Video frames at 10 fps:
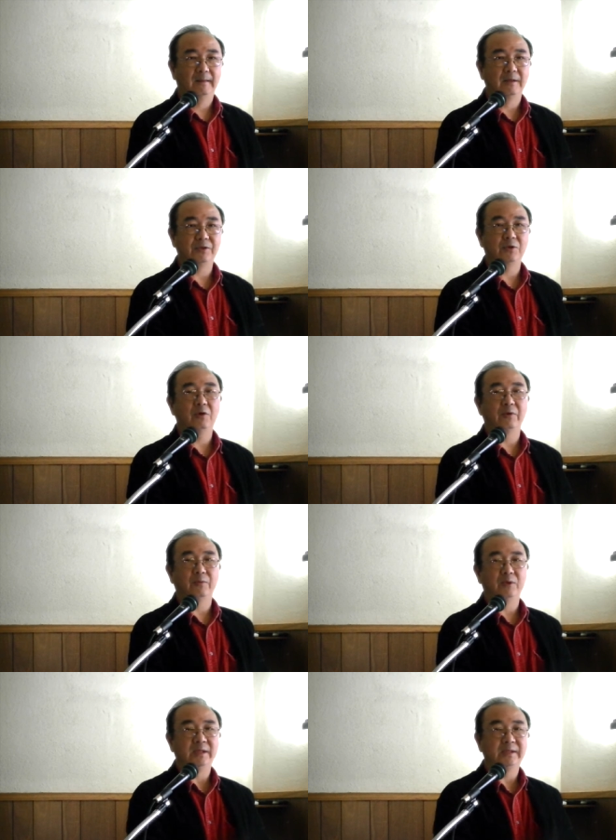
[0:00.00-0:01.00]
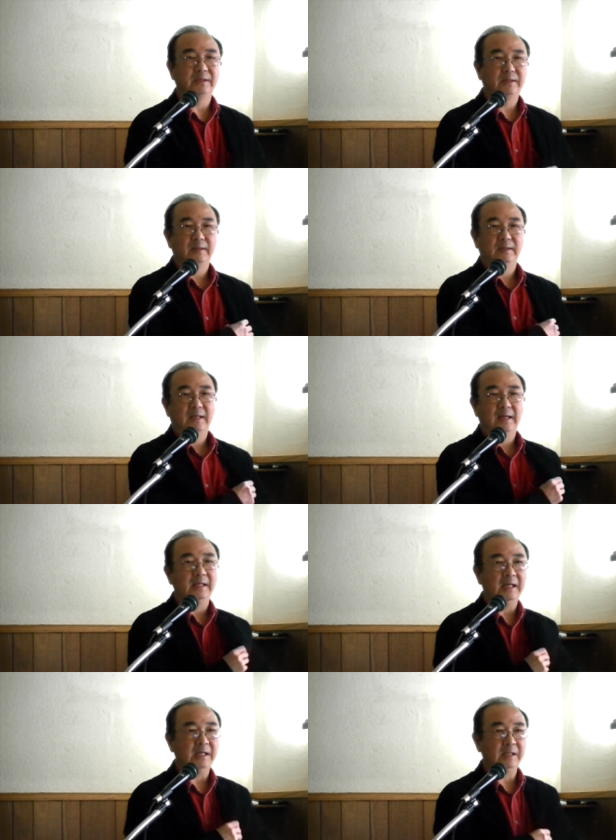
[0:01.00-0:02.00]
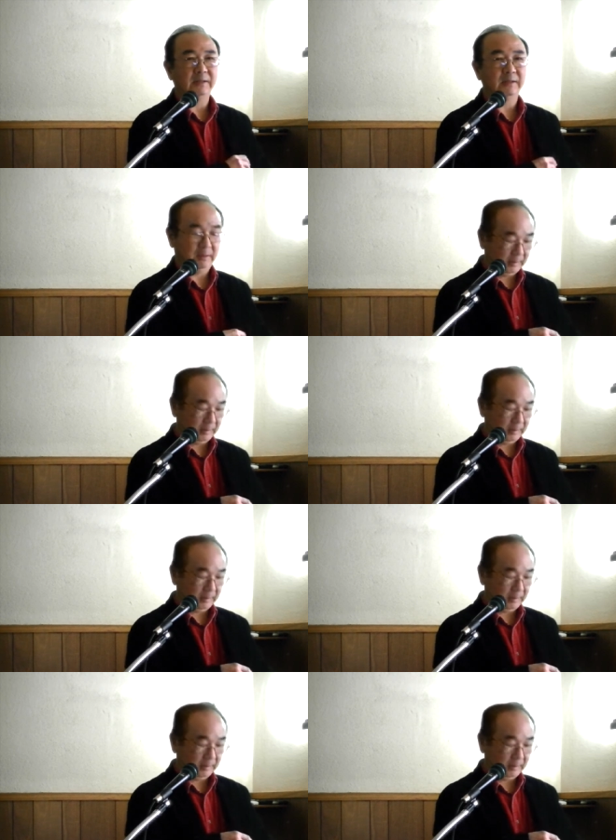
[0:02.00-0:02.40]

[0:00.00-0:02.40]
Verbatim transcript: The story was and is